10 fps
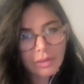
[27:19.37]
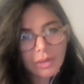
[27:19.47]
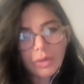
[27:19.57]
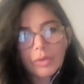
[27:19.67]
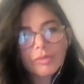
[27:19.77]

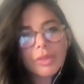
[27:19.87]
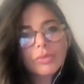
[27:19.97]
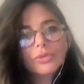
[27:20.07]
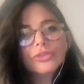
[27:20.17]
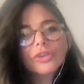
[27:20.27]
You know, we've been
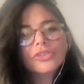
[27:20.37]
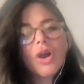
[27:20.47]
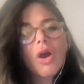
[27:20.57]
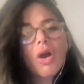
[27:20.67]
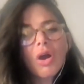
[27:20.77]
through such a
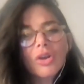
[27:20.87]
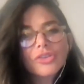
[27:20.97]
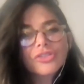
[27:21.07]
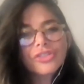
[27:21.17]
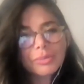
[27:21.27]

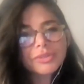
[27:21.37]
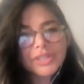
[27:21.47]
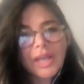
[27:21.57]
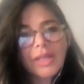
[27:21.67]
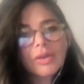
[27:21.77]
hardship
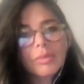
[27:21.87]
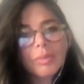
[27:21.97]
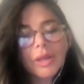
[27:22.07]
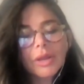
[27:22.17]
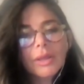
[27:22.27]
together,
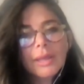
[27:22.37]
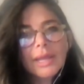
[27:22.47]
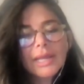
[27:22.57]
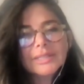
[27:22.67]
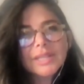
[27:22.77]
but
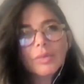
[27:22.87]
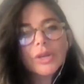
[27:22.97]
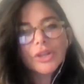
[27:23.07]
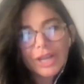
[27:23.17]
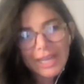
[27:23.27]
it's like
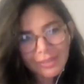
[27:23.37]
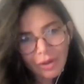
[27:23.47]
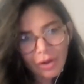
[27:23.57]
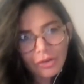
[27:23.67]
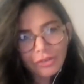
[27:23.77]
when you're in the
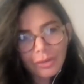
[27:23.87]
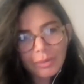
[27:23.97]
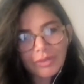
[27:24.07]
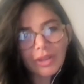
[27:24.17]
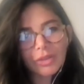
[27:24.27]
hardship,
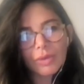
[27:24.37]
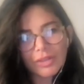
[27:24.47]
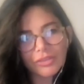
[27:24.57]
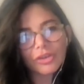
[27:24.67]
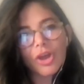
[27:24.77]
it's like you
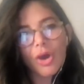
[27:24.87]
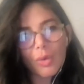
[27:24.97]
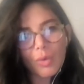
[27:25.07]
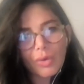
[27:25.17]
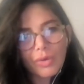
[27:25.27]
guys
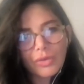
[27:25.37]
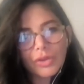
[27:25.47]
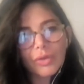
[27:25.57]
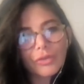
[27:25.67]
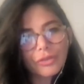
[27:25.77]
know, you
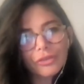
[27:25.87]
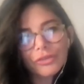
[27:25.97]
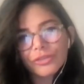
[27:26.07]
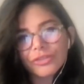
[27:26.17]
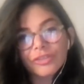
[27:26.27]
know, there's a
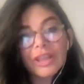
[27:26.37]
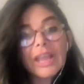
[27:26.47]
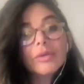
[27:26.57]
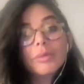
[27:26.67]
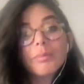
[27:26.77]

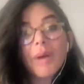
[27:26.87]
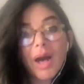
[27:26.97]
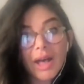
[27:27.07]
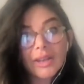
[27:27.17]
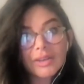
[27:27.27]
sacred
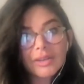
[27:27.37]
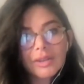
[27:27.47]
bond